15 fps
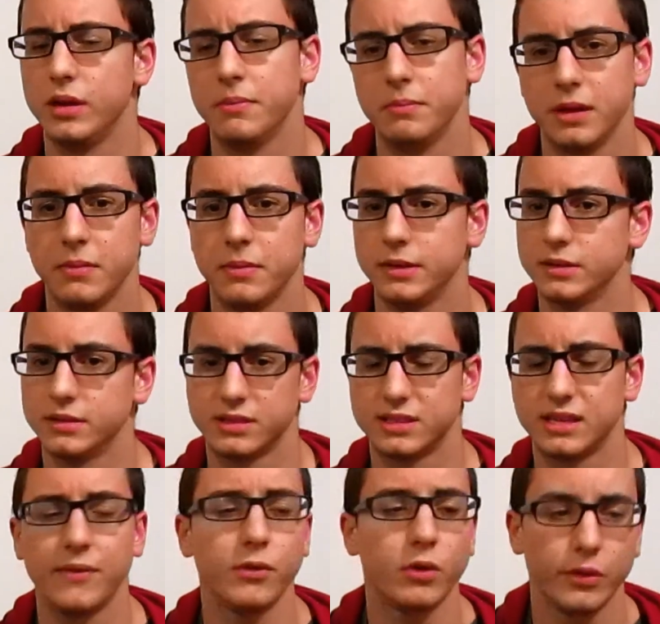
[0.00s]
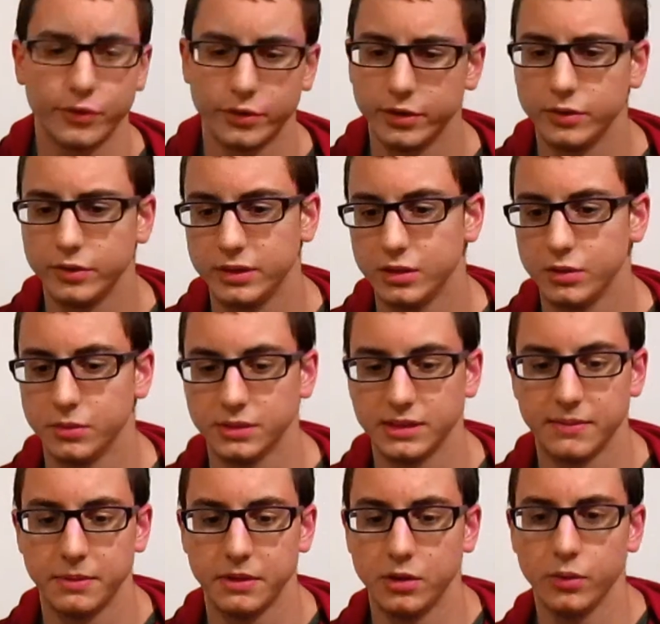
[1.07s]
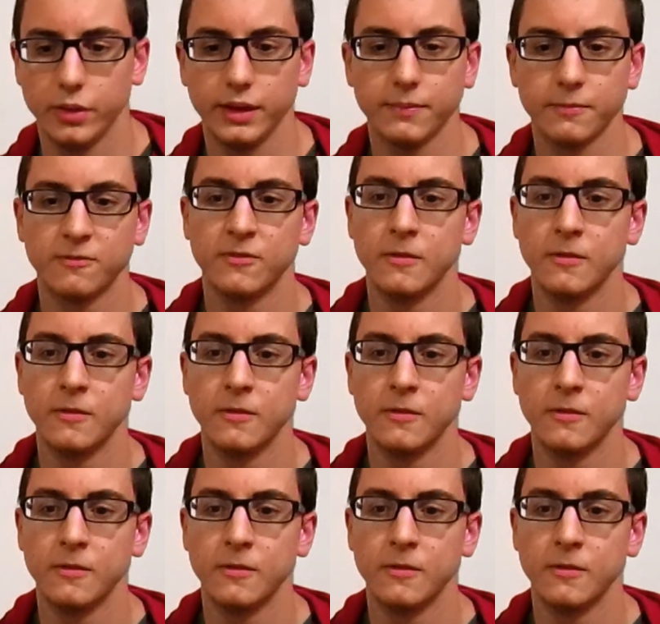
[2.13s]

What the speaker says: Nim Nim, and several other YouTubers have been doing,